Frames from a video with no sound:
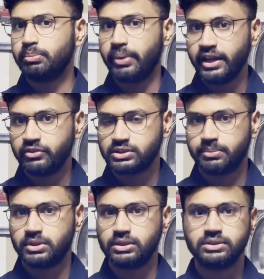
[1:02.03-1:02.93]
pain
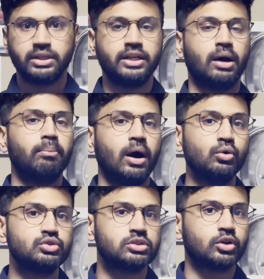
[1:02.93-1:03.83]
receptors in our
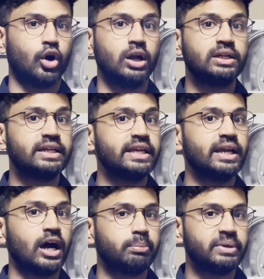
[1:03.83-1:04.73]
mouths called
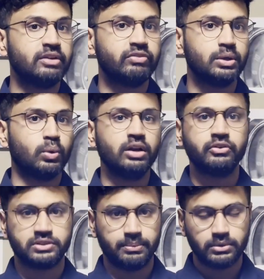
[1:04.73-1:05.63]
TRPV1
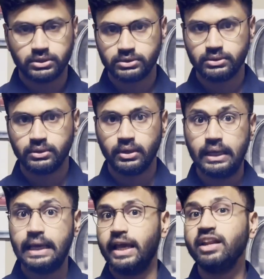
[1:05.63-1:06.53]
receptors.
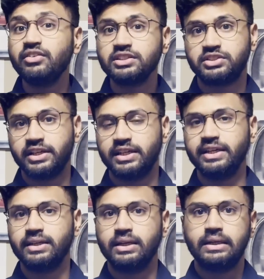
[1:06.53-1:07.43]

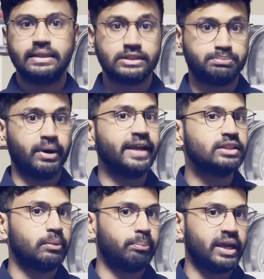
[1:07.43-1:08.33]
Interestingly, despite
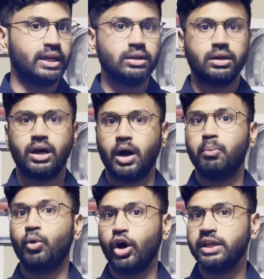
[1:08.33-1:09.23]
the pain, our
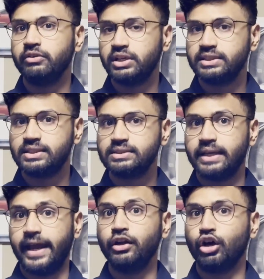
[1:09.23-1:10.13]
body releases
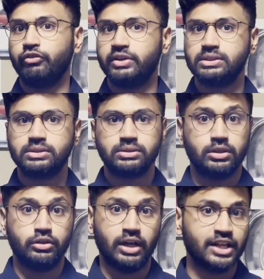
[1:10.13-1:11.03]
endorphins,
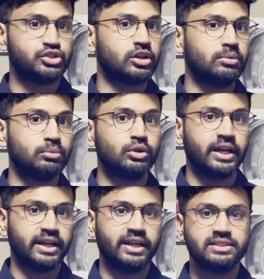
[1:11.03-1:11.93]
natural mood
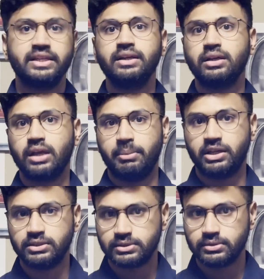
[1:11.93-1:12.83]
enhancing
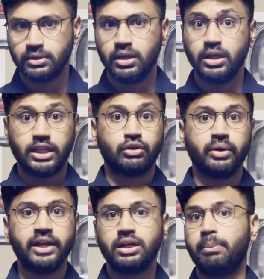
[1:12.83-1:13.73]
chemicals, that
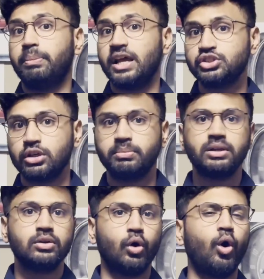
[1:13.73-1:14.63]
create a
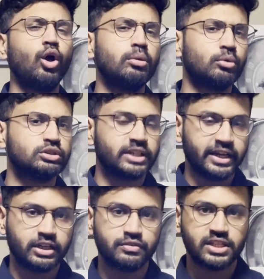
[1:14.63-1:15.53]
pleasurable, almost
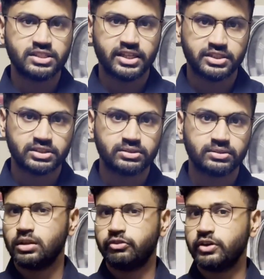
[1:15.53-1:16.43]
addictive sensation.
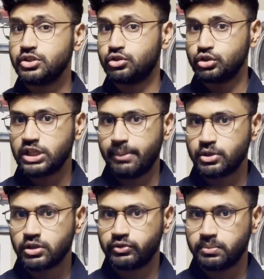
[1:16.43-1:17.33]
The first two
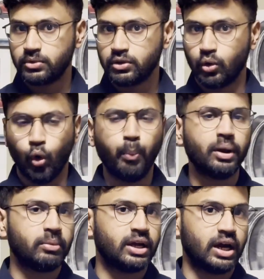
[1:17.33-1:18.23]
chapters of the book
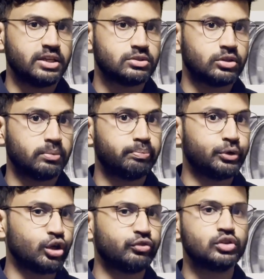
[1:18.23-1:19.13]
open my eyes to the
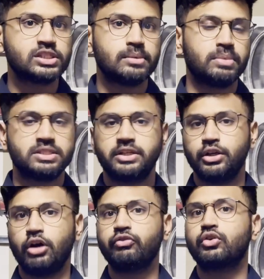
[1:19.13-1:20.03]
beautiful simplicity
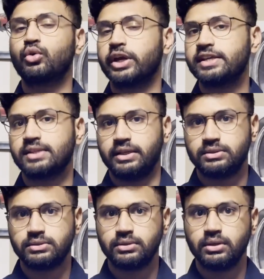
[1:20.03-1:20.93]
of cooking
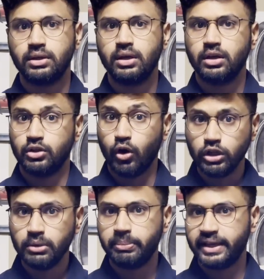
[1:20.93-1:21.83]
science. The
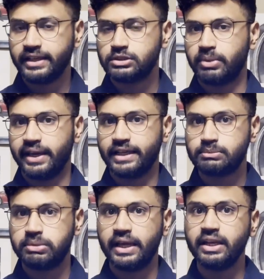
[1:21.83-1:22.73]
author begins by
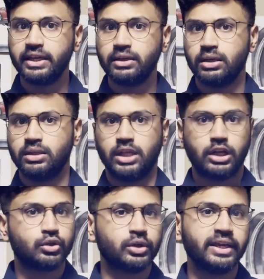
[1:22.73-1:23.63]
explaining
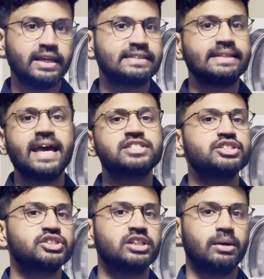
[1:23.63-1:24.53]
that cooking is
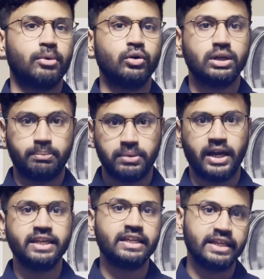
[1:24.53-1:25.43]
essentially about
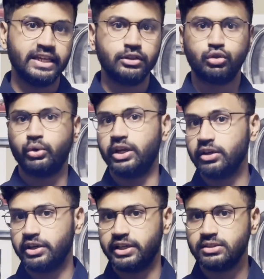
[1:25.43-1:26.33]
applying heat to
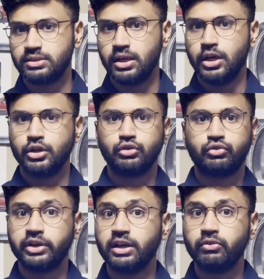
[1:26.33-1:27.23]
ingredients to
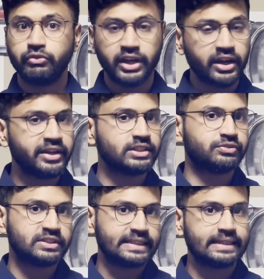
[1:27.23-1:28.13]
trigger various
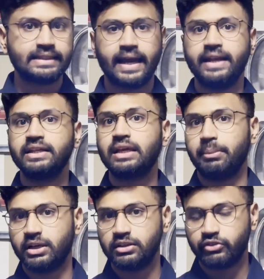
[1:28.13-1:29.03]
physical and
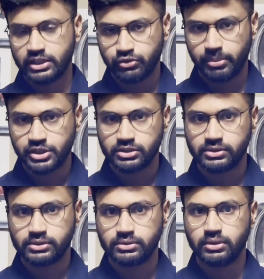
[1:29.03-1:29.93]
chemical
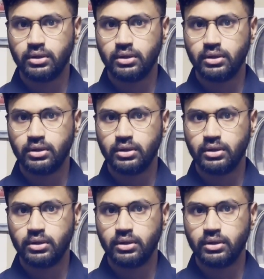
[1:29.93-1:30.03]
transformations.